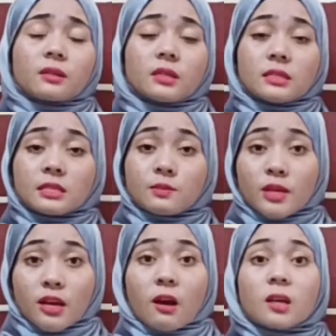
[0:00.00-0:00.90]
This is
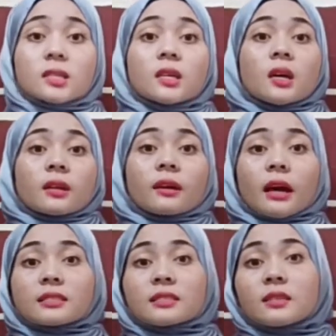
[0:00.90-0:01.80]
because the
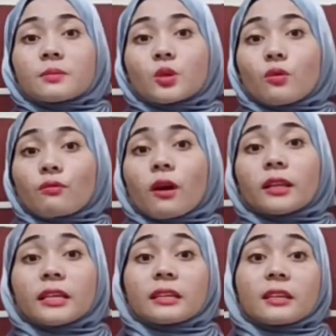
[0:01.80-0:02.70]
customer who fall
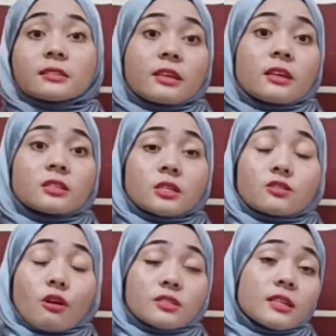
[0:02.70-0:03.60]
in this age is
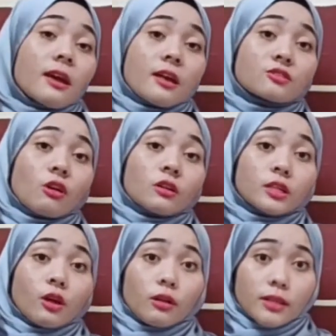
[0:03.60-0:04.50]
considered as golden
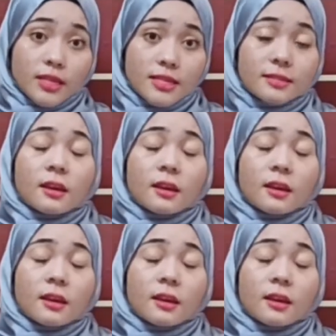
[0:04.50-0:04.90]
oldies,